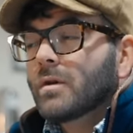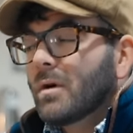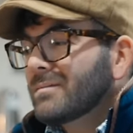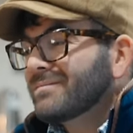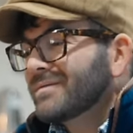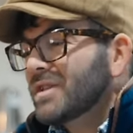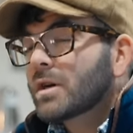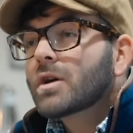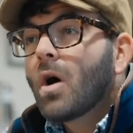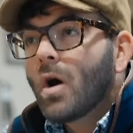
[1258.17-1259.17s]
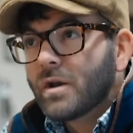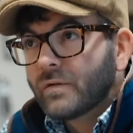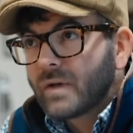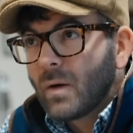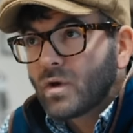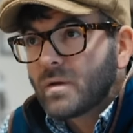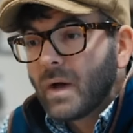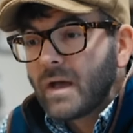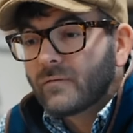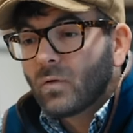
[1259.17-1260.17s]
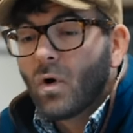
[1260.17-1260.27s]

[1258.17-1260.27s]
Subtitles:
not, you kind of get what you pay for.